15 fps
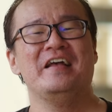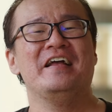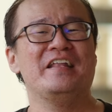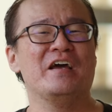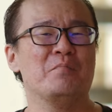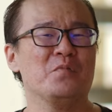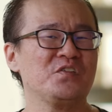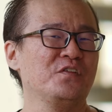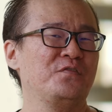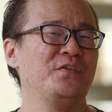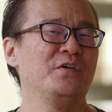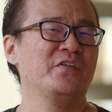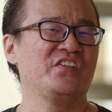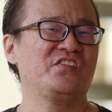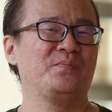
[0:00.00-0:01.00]
Now, most of
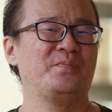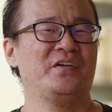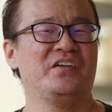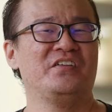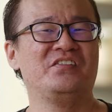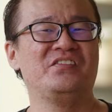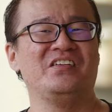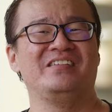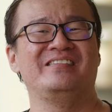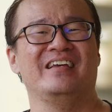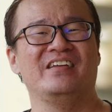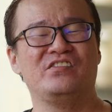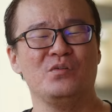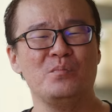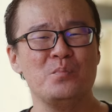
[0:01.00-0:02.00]
you have experienced this.
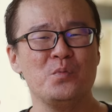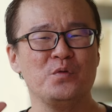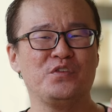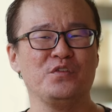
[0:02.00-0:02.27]
As you move